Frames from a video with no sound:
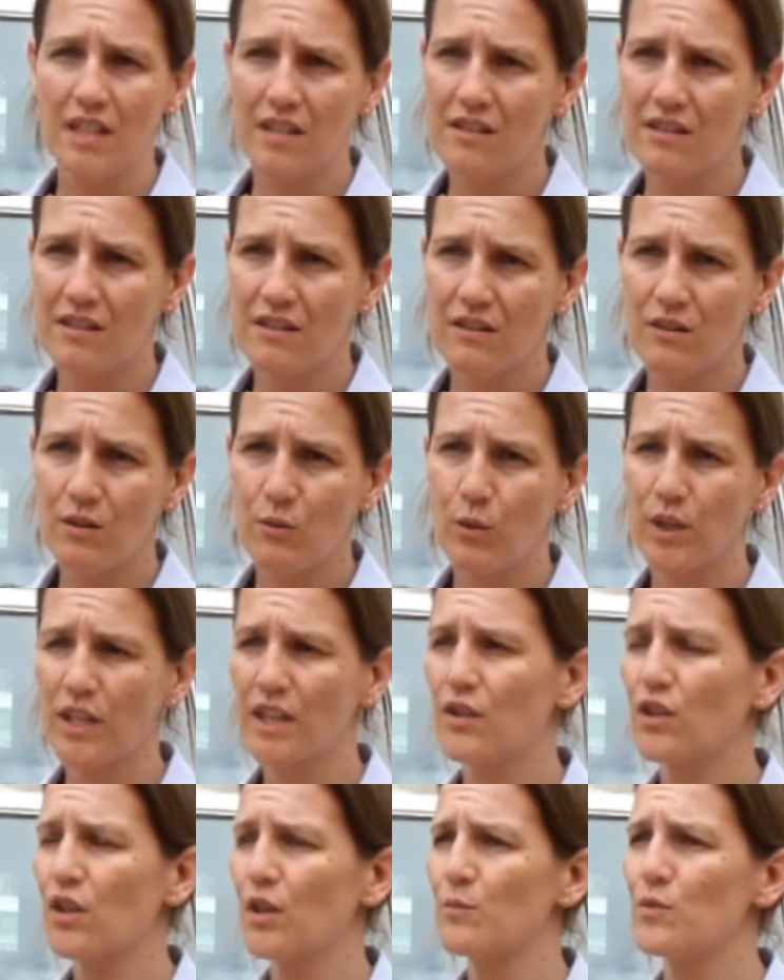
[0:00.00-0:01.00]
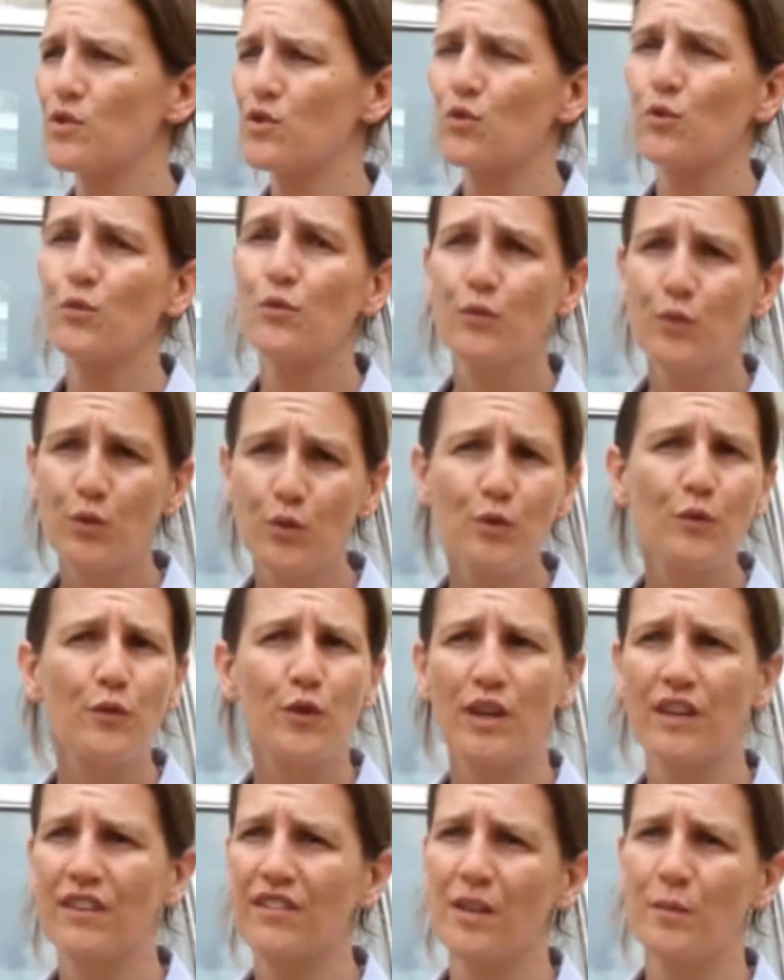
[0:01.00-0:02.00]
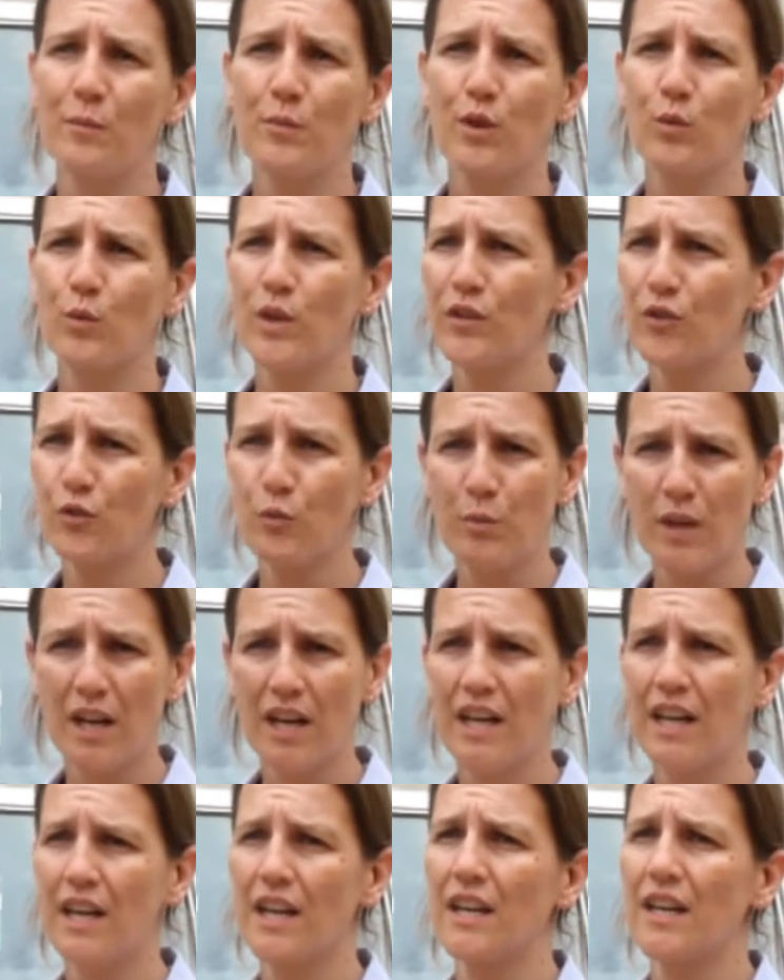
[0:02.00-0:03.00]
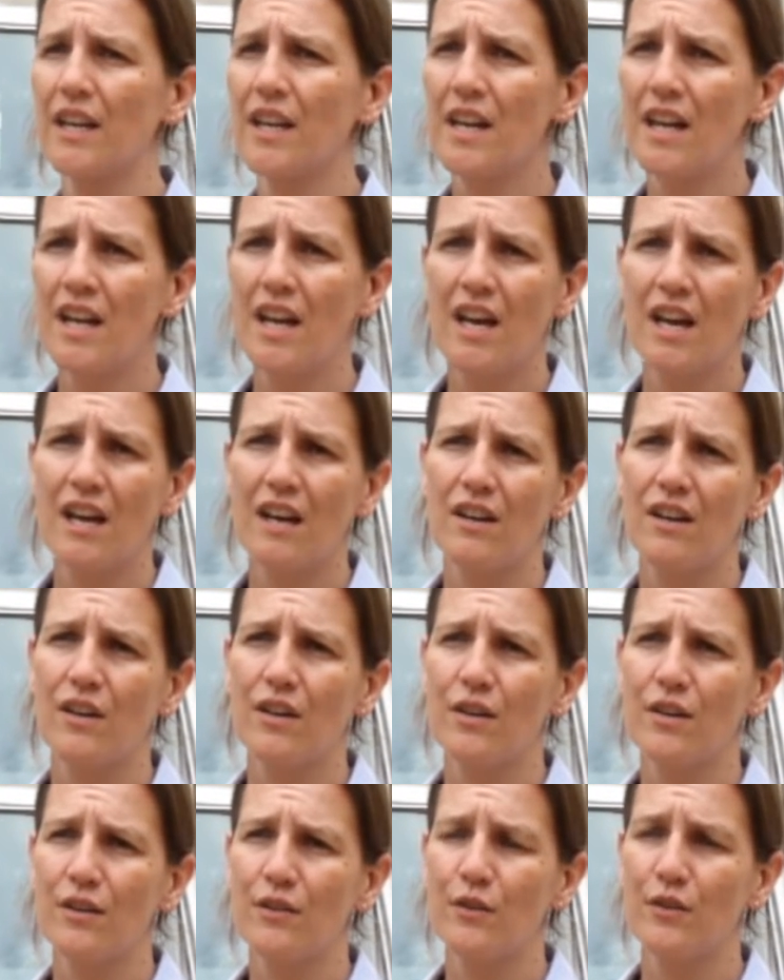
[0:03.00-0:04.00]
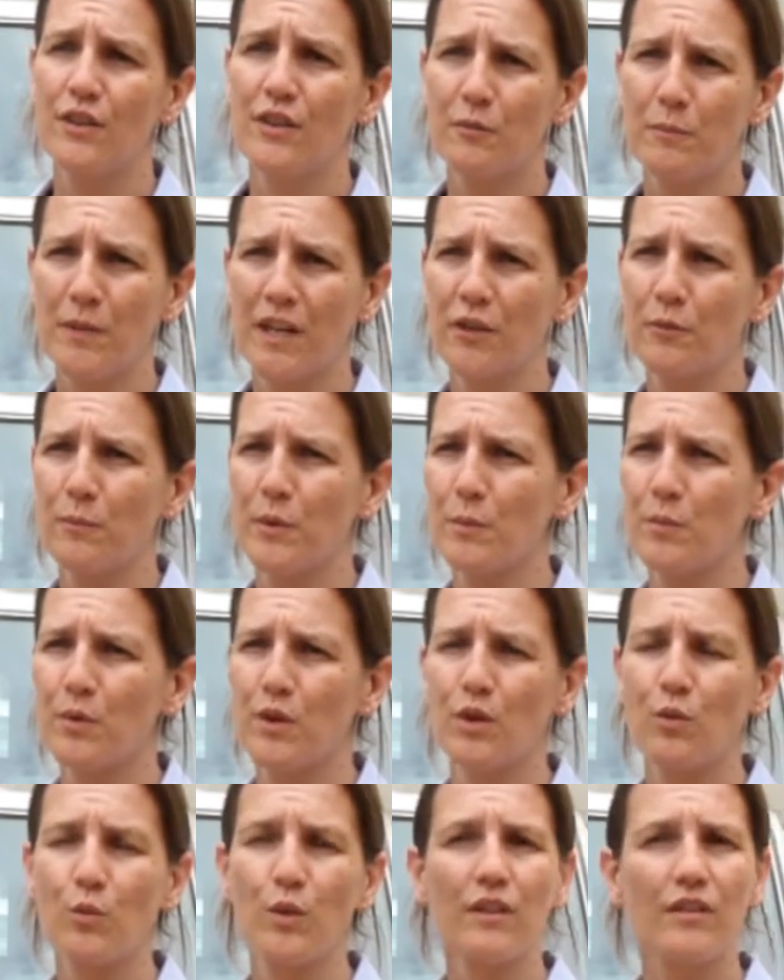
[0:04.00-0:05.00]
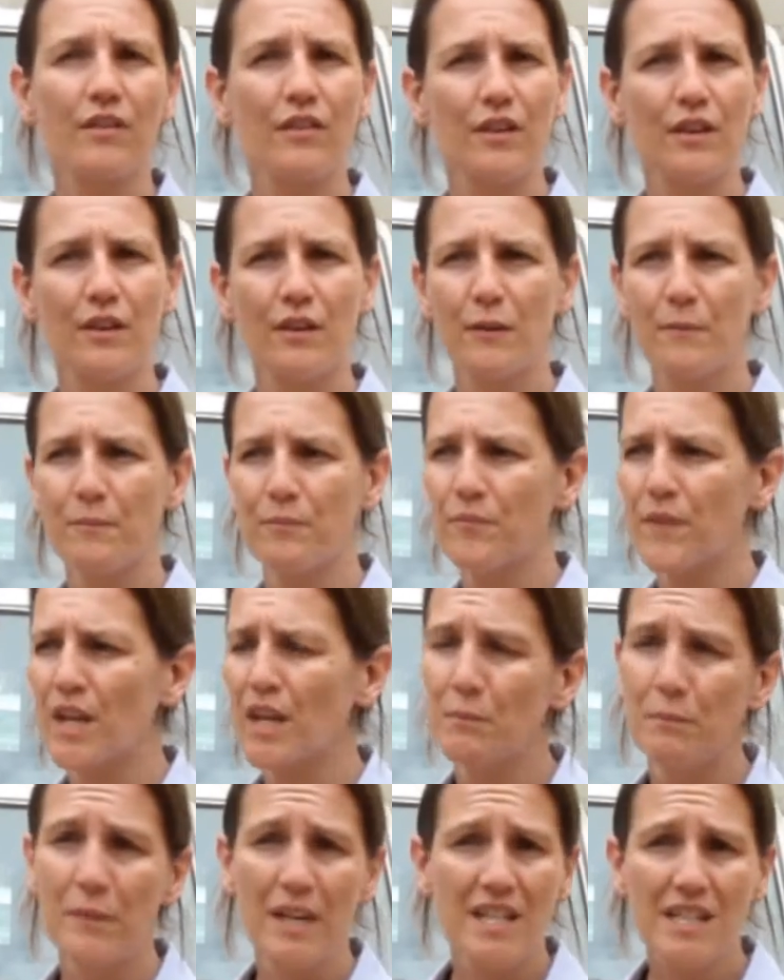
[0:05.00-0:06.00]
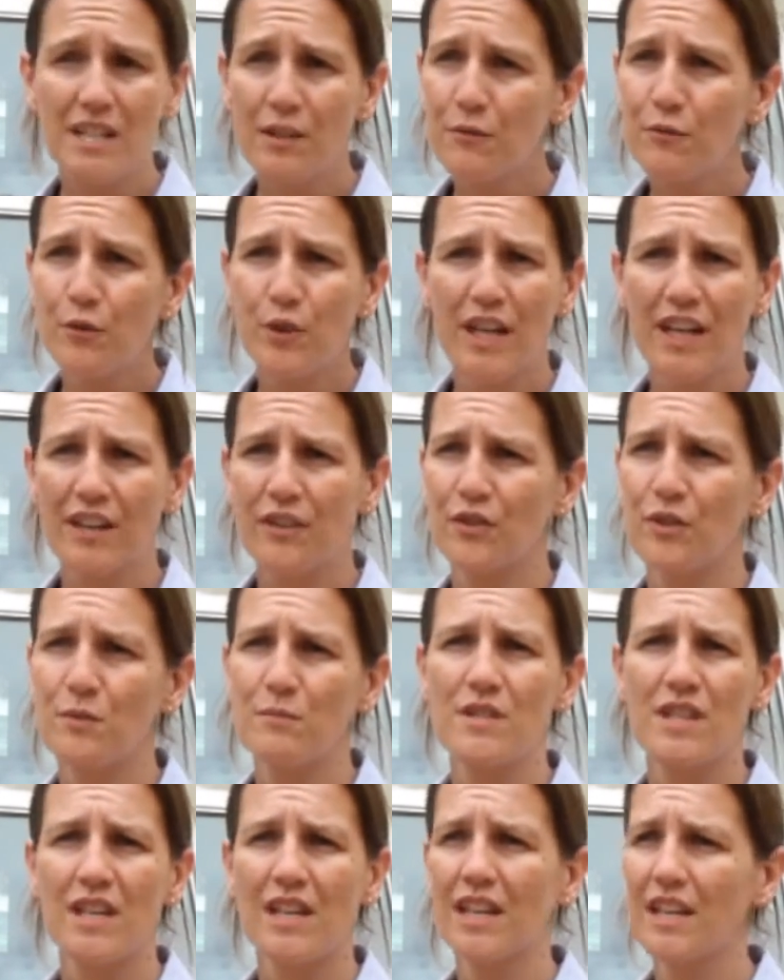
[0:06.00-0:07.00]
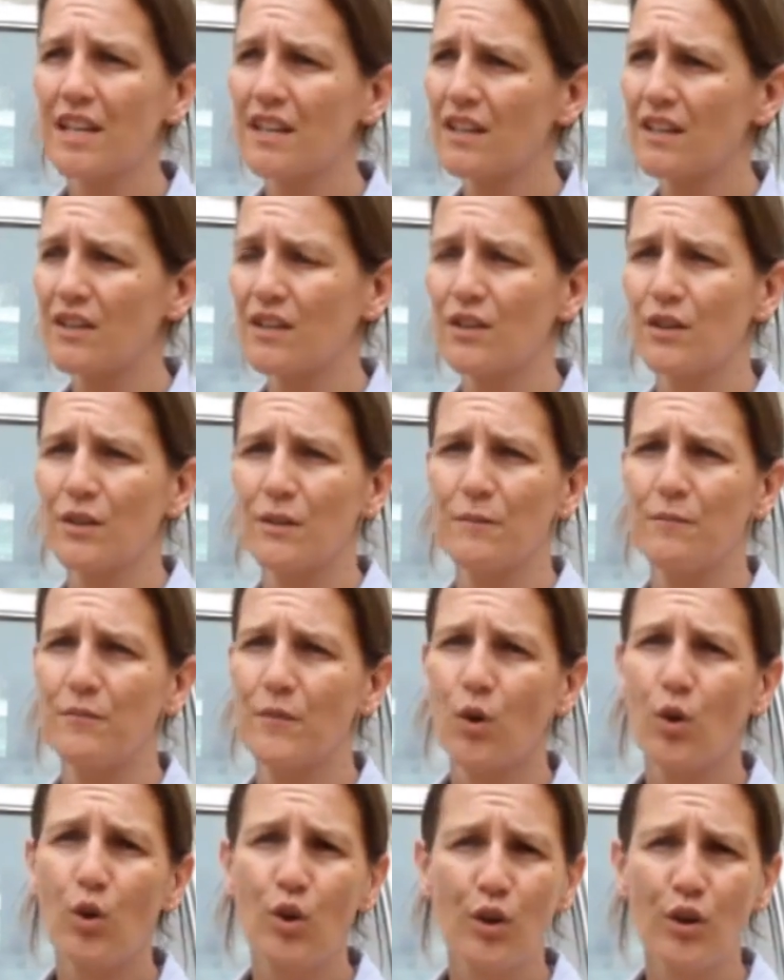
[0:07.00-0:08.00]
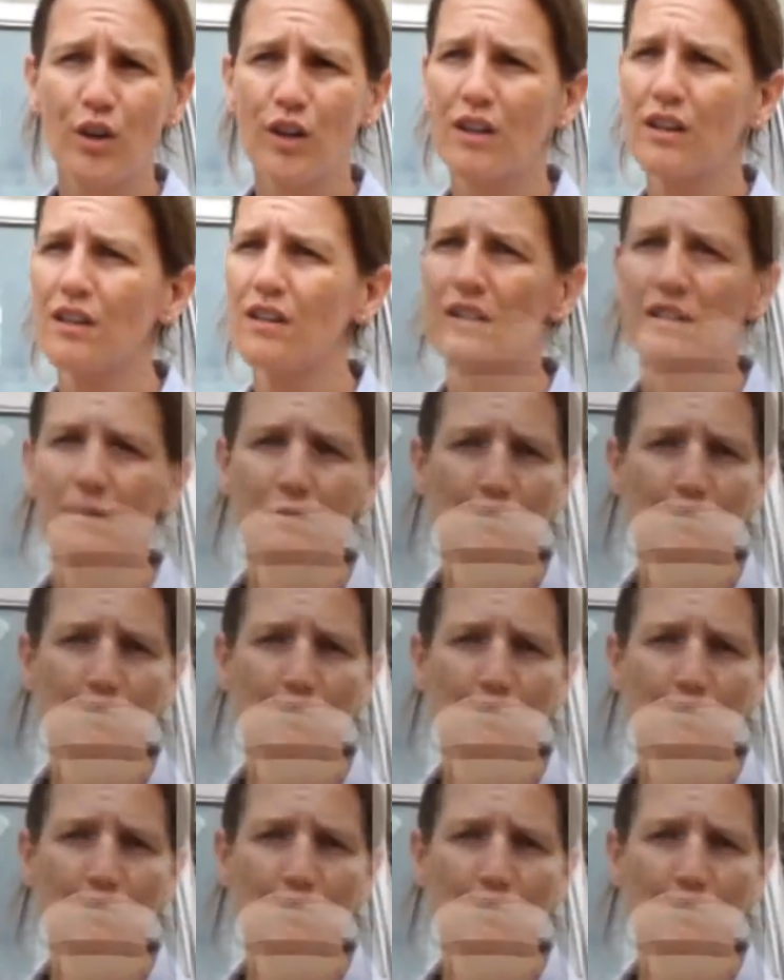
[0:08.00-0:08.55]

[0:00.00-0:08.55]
needs. When it comes to food, for example, we're supplying the displaced people with basic food items like oil,